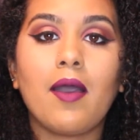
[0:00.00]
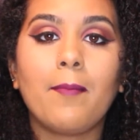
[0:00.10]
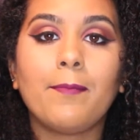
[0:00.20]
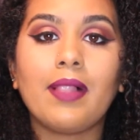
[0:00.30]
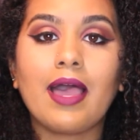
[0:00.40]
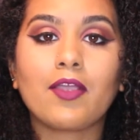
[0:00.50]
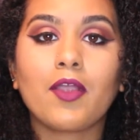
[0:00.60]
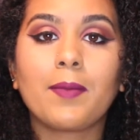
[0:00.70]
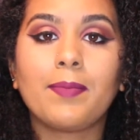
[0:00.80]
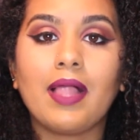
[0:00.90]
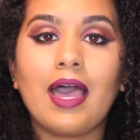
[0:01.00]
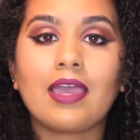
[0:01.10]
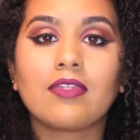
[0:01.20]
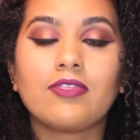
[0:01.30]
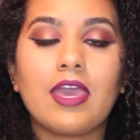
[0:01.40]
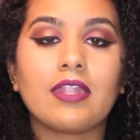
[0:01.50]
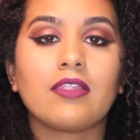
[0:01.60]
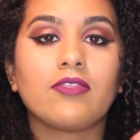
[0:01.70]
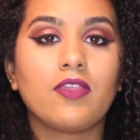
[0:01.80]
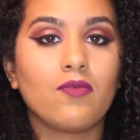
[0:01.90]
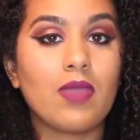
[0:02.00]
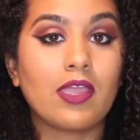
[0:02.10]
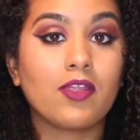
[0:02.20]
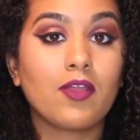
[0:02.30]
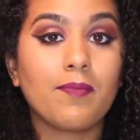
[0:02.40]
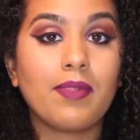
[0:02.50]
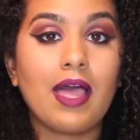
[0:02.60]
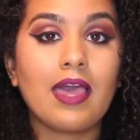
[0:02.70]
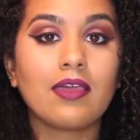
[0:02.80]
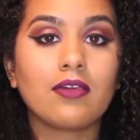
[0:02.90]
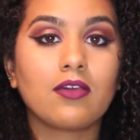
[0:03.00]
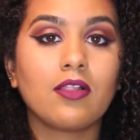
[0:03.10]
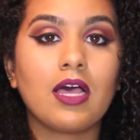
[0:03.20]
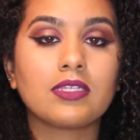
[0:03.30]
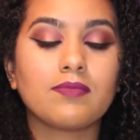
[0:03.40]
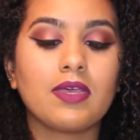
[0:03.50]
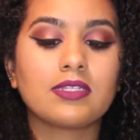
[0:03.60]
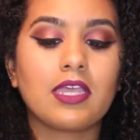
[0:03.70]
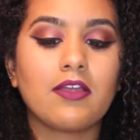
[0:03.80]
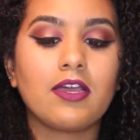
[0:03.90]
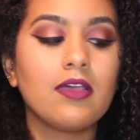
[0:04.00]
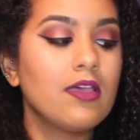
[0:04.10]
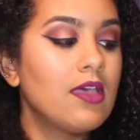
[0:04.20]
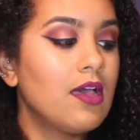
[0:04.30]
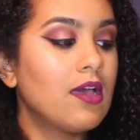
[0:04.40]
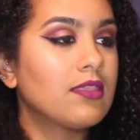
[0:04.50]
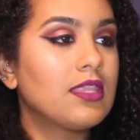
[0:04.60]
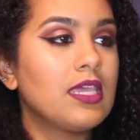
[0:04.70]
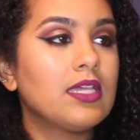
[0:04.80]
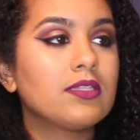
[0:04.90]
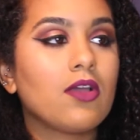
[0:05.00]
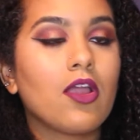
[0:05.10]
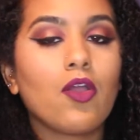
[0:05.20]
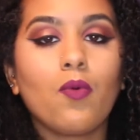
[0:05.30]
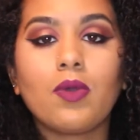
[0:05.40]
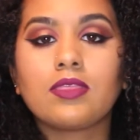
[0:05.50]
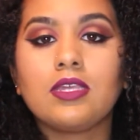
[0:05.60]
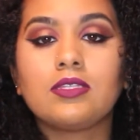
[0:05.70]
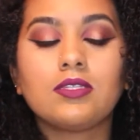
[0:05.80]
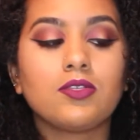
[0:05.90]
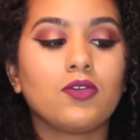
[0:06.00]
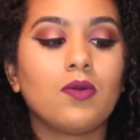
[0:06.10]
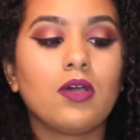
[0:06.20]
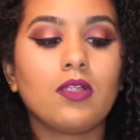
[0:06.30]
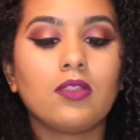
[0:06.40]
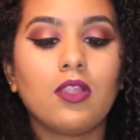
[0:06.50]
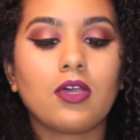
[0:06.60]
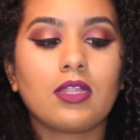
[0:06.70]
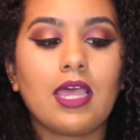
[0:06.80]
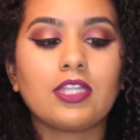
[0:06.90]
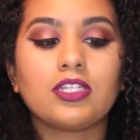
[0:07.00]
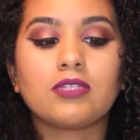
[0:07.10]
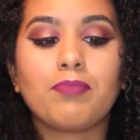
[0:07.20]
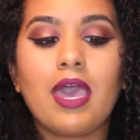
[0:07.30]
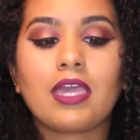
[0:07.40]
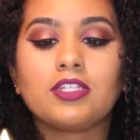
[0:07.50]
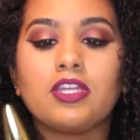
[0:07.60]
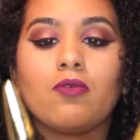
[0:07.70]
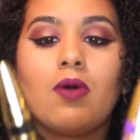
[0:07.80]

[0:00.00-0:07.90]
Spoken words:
a blacker black than the regular black Colossal mascara. These are what the two look like, just packaging